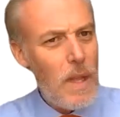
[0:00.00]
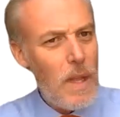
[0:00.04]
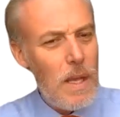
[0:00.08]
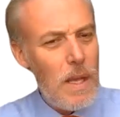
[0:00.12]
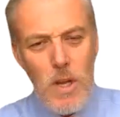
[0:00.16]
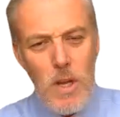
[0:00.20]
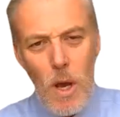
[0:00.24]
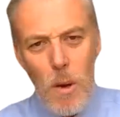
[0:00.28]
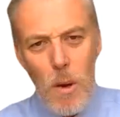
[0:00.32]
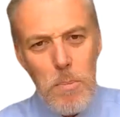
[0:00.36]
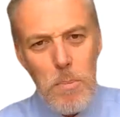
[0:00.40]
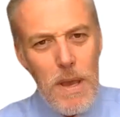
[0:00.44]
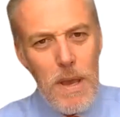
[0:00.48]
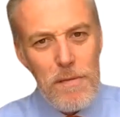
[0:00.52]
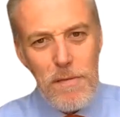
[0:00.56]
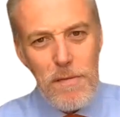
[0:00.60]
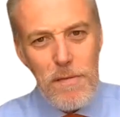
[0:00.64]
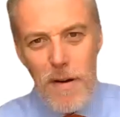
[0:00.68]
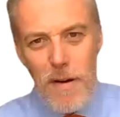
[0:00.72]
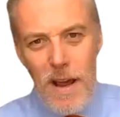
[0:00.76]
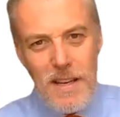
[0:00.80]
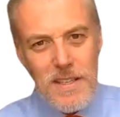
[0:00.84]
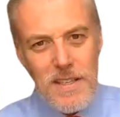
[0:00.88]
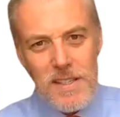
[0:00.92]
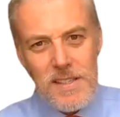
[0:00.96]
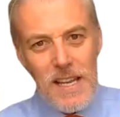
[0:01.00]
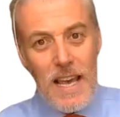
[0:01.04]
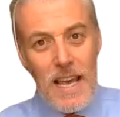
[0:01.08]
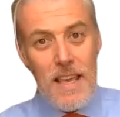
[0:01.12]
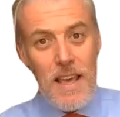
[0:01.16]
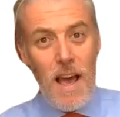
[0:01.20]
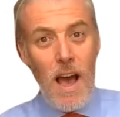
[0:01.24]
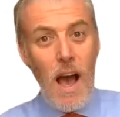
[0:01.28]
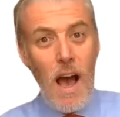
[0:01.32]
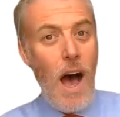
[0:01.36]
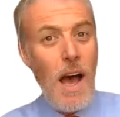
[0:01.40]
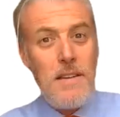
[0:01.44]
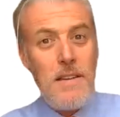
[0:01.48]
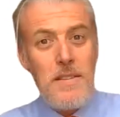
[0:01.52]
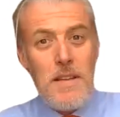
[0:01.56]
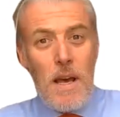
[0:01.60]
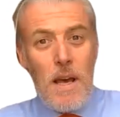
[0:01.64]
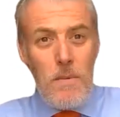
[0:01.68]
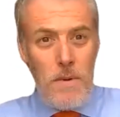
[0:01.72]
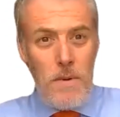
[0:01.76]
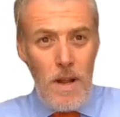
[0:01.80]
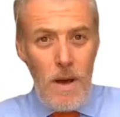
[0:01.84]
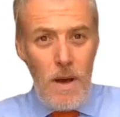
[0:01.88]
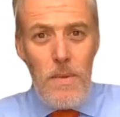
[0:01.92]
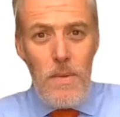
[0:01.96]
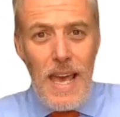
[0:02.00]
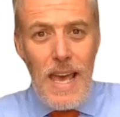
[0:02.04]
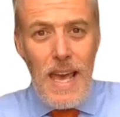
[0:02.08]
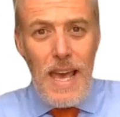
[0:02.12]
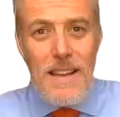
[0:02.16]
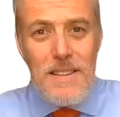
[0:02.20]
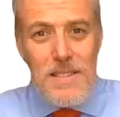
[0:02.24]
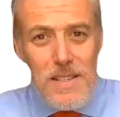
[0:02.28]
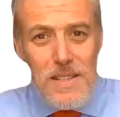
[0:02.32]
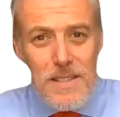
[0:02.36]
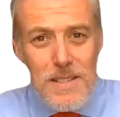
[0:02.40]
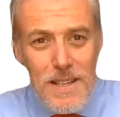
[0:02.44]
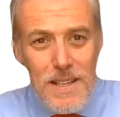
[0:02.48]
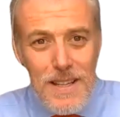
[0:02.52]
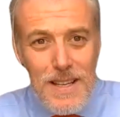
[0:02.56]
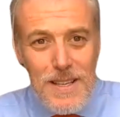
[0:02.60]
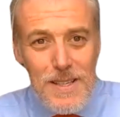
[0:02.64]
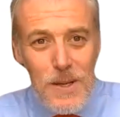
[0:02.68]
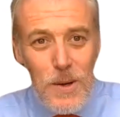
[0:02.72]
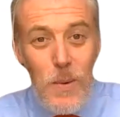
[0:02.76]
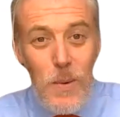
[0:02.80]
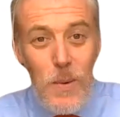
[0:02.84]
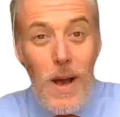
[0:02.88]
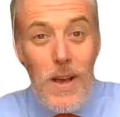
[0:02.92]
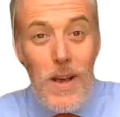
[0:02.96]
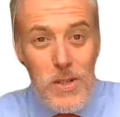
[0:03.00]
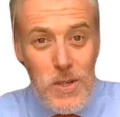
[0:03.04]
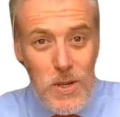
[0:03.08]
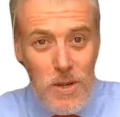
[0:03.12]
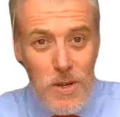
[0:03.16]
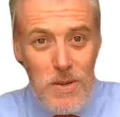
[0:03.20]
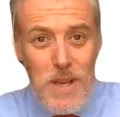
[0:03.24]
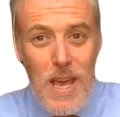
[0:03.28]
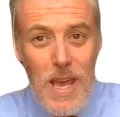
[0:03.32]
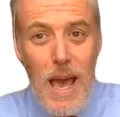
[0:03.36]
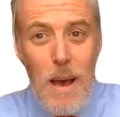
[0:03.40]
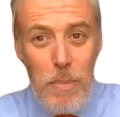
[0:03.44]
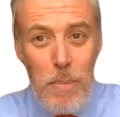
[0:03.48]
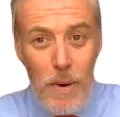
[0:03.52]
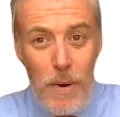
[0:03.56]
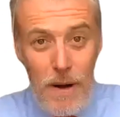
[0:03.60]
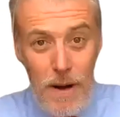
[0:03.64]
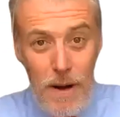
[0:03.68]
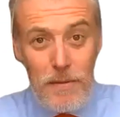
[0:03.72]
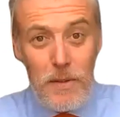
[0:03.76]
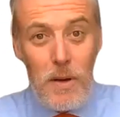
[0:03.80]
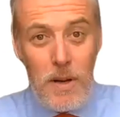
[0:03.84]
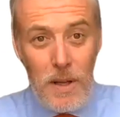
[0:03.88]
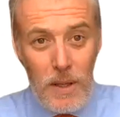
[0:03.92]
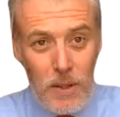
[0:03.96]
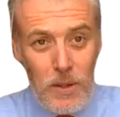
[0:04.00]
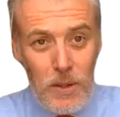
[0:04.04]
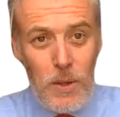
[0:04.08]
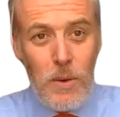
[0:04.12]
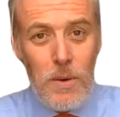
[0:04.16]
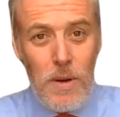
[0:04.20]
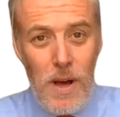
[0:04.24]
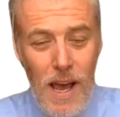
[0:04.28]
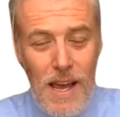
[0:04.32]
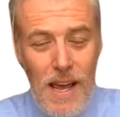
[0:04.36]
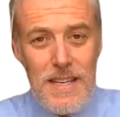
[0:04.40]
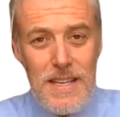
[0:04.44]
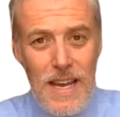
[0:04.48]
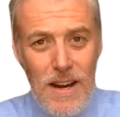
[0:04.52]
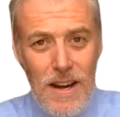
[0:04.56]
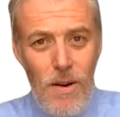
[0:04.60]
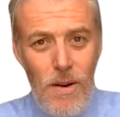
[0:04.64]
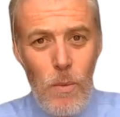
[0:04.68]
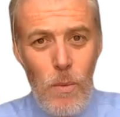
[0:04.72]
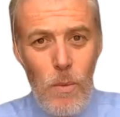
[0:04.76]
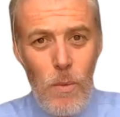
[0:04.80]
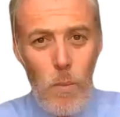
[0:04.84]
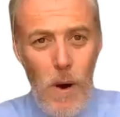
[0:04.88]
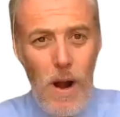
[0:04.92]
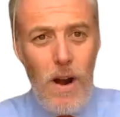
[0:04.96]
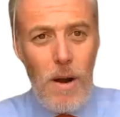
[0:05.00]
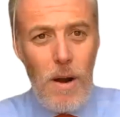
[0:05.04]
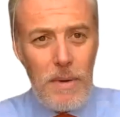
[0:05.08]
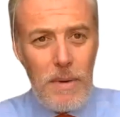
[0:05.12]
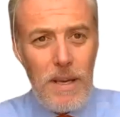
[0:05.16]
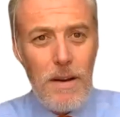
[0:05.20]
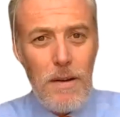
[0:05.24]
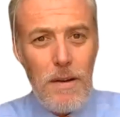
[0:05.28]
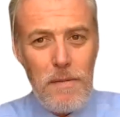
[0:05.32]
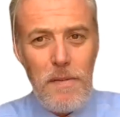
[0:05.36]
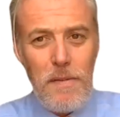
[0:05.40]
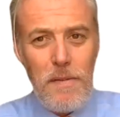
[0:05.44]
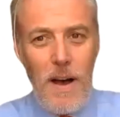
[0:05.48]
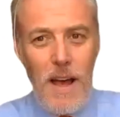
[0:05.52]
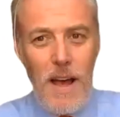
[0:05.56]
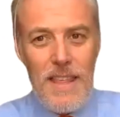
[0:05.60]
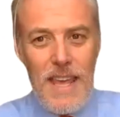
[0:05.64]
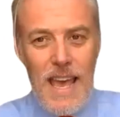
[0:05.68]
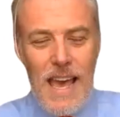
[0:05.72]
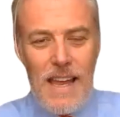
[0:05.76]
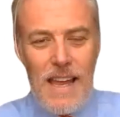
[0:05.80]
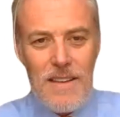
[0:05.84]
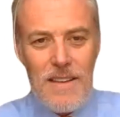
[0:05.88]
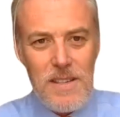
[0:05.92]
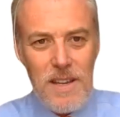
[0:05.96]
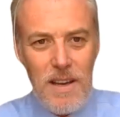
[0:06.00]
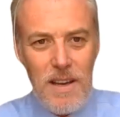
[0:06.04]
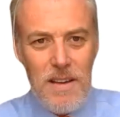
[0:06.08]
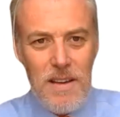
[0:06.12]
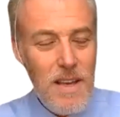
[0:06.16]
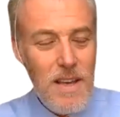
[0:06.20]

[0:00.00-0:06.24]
Don't be afraid to say, I don't know the answer to this question yet, but I've got a good idea on where I'm going to find the answer,